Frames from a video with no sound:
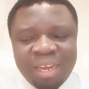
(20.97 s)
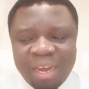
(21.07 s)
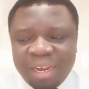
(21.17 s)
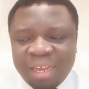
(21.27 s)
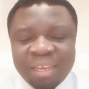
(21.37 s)

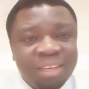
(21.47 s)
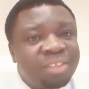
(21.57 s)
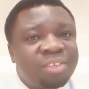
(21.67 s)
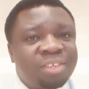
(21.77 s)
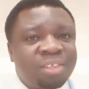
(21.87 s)
and at
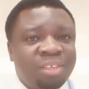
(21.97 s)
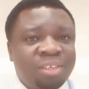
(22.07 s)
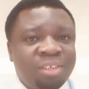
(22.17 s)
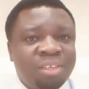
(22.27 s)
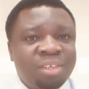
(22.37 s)
least
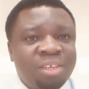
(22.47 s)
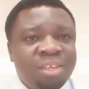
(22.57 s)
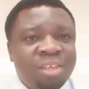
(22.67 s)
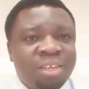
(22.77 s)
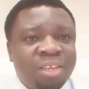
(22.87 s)

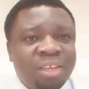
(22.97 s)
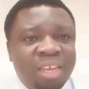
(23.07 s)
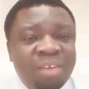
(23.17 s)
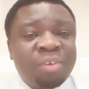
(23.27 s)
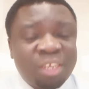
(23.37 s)

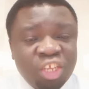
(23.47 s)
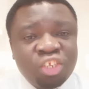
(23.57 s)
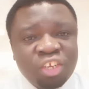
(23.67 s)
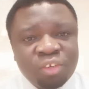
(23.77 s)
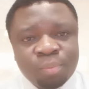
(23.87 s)
every
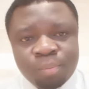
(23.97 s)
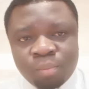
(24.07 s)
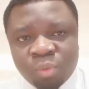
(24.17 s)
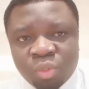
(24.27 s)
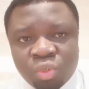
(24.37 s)
kitchen
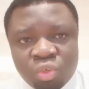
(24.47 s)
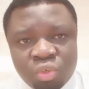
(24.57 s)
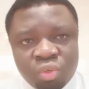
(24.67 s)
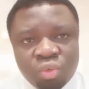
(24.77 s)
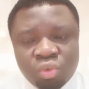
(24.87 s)

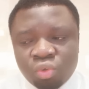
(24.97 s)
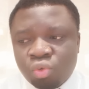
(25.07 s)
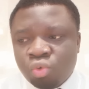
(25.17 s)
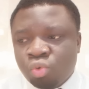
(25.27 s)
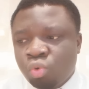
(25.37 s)

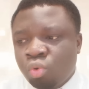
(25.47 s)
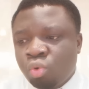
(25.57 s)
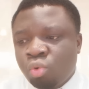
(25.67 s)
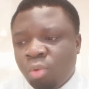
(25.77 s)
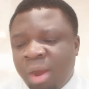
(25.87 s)

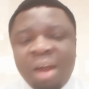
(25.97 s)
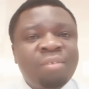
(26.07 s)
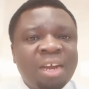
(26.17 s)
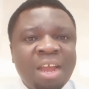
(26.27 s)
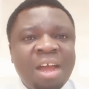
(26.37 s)
to have
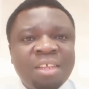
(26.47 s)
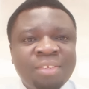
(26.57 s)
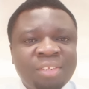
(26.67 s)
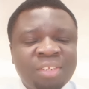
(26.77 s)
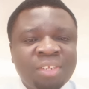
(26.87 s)
a
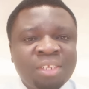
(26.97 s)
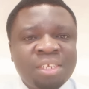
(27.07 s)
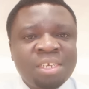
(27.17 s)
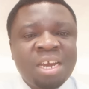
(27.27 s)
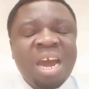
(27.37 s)
gas,
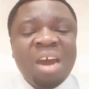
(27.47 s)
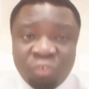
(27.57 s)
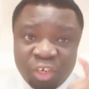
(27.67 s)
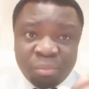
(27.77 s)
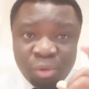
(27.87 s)

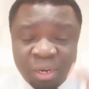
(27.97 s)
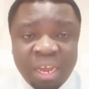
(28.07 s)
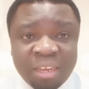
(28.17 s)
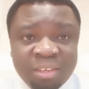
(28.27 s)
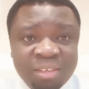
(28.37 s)
affordable
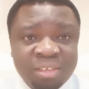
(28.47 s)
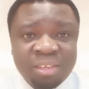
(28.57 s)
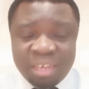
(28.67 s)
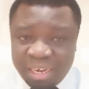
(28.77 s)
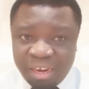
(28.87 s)
gas.
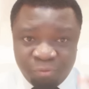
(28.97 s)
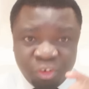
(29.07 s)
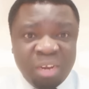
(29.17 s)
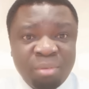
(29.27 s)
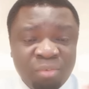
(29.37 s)
And
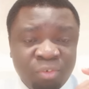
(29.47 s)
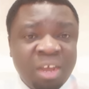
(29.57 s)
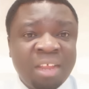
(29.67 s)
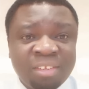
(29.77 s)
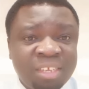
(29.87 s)
affordable for
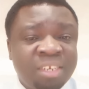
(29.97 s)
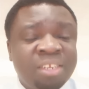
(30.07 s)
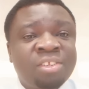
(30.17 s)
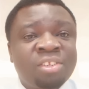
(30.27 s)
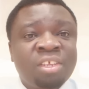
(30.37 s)
us, it
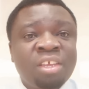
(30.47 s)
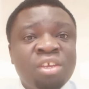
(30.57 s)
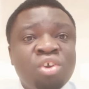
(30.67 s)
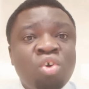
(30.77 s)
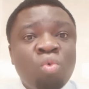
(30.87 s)
is
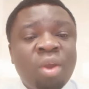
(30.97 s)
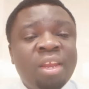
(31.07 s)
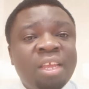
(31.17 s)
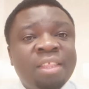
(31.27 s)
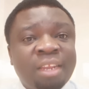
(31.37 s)
when
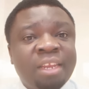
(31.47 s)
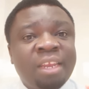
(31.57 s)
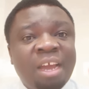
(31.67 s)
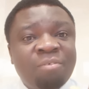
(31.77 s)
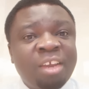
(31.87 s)
it's
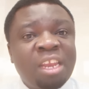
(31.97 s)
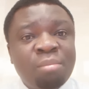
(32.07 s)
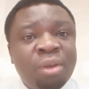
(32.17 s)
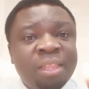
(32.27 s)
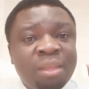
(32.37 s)
readily
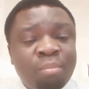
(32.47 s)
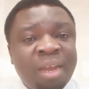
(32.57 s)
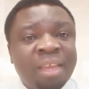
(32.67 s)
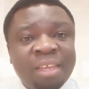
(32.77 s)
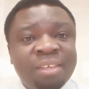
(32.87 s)
available in the
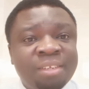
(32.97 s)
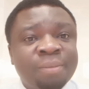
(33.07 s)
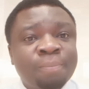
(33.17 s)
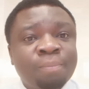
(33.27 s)
market